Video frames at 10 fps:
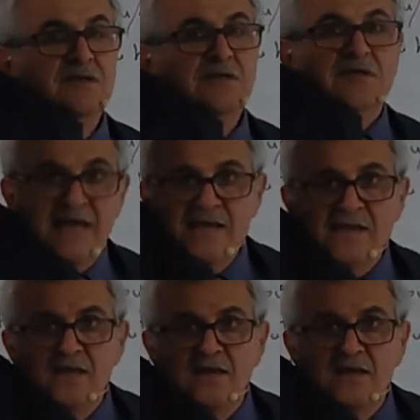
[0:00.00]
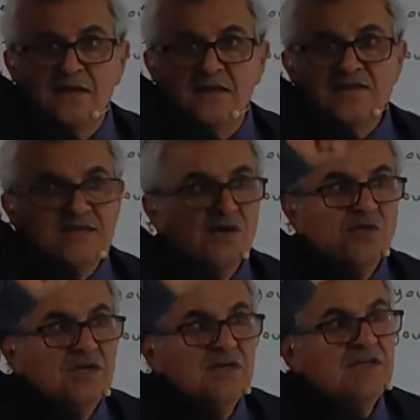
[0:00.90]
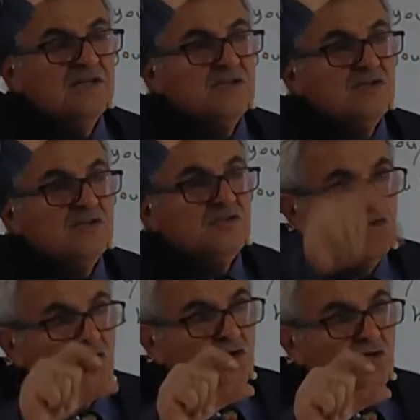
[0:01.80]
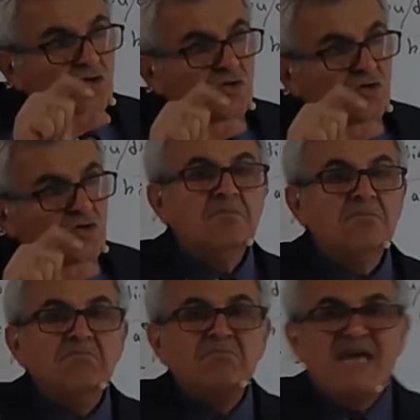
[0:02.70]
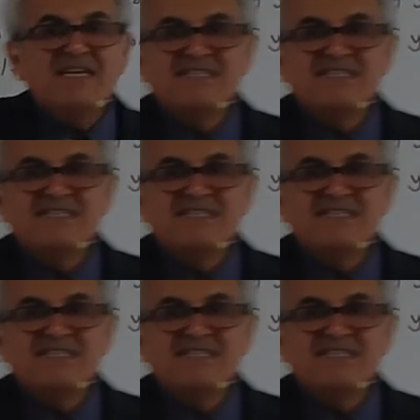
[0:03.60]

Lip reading: Okay? So, too makes the